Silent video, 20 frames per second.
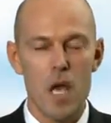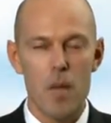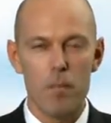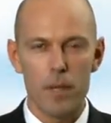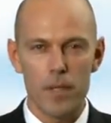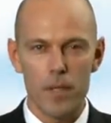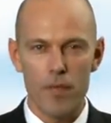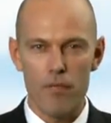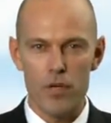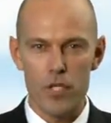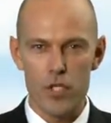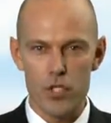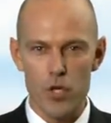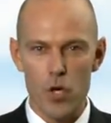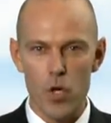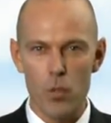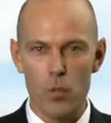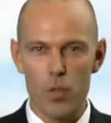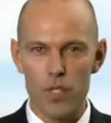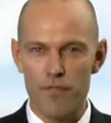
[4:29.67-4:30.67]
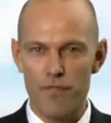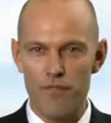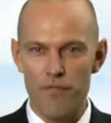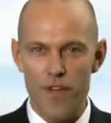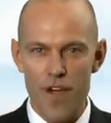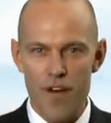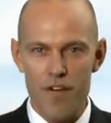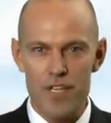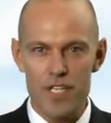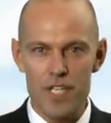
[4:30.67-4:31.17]
but the result was
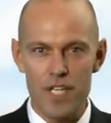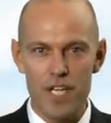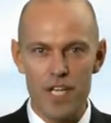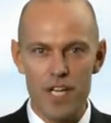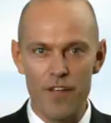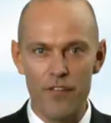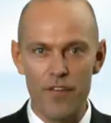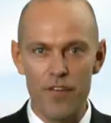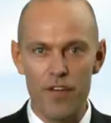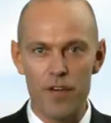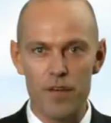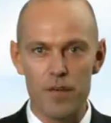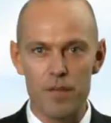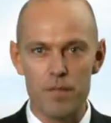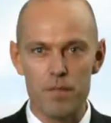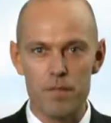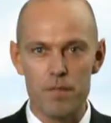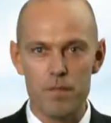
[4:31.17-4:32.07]
very significant.